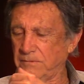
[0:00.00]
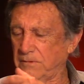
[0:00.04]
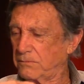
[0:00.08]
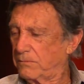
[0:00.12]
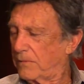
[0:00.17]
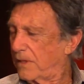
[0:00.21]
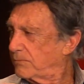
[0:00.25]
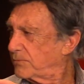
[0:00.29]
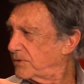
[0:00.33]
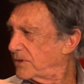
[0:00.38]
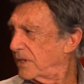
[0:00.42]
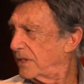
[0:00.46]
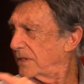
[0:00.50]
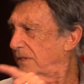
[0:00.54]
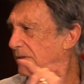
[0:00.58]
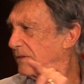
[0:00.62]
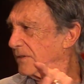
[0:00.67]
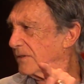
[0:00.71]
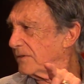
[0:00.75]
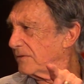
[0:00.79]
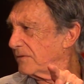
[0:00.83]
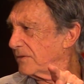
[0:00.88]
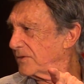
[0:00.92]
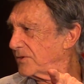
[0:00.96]
well, I was
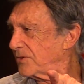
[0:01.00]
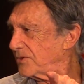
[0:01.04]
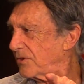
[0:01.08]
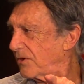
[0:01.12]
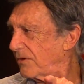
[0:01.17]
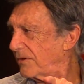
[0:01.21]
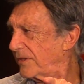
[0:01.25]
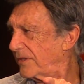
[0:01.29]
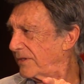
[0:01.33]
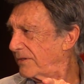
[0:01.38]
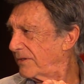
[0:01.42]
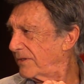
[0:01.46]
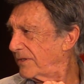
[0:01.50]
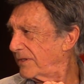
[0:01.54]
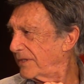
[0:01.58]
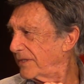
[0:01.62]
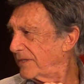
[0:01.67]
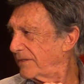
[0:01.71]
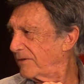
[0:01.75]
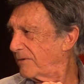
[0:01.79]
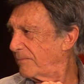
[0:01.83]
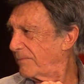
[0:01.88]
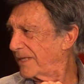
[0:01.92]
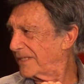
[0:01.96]
telling the story
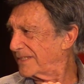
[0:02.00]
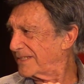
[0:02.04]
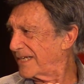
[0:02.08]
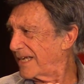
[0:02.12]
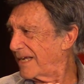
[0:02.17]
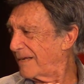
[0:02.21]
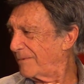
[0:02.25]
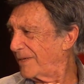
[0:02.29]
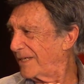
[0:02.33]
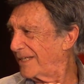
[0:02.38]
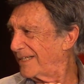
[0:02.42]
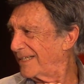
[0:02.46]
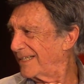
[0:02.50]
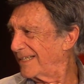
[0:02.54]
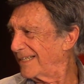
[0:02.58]
earlier about Tama.